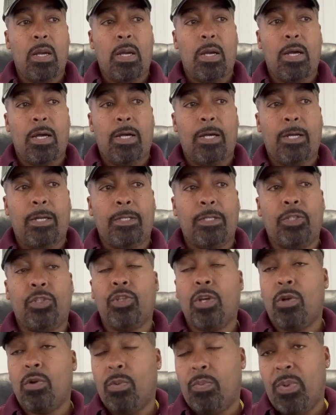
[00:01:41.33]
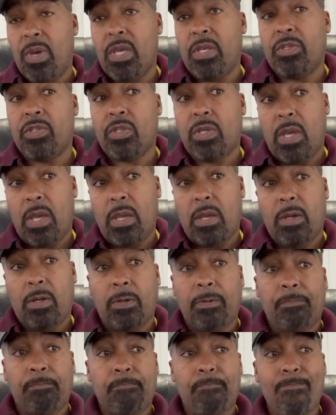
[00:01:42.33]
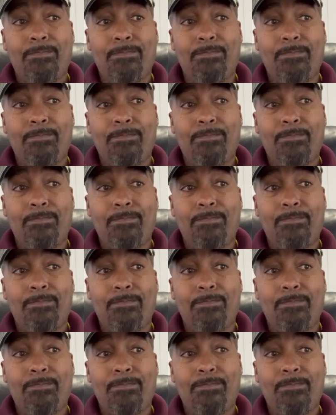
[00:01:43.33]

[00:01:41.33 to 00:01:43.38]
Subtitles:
The general pay scale